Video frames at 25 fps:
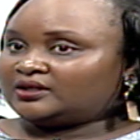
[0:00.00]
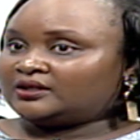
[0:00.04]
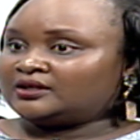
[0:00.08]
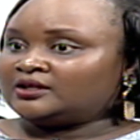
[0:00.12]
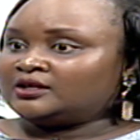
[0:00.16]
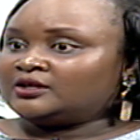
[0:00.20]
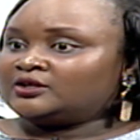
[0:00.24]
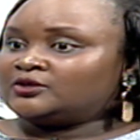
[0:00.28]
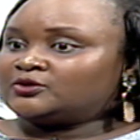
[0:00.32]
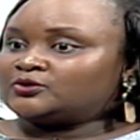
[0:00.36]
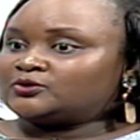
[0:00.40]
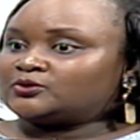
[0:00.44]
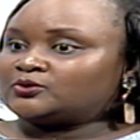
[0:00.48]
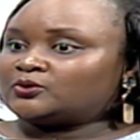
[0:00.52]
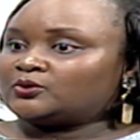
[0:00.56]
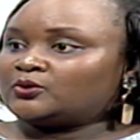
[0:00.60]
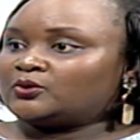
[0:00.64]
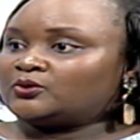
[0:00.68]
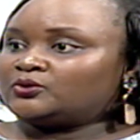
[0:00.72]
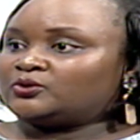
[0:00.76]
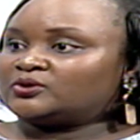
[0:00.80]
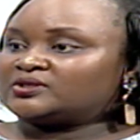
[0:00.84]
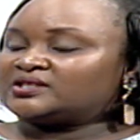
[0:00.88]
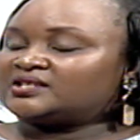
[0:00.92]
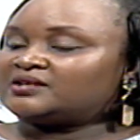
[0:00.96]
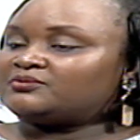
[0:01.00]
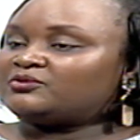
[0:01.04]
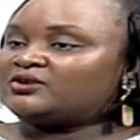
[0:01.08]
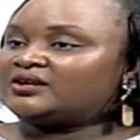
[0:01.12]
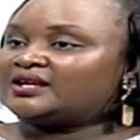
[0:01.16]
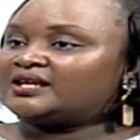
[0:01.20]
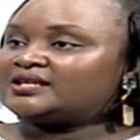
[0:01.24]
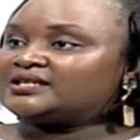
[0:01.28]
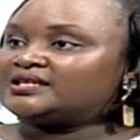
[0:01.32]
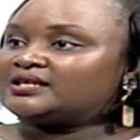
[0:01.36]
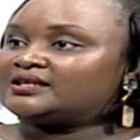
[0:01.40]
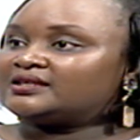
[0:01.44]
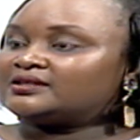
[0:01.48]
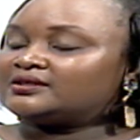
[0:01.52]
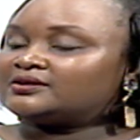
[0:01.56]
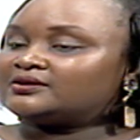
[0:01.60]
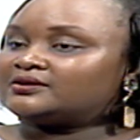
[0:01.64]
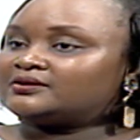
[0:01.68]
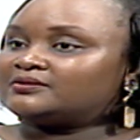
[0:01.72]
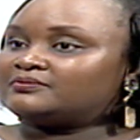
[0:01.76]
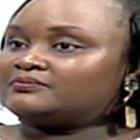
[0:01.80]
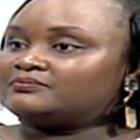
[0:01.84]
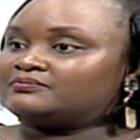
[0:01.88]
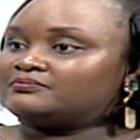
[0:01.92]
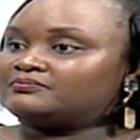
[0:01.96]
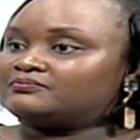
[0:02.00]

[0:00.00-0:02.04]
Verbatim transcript: Mm-hmm. So you're stimulating the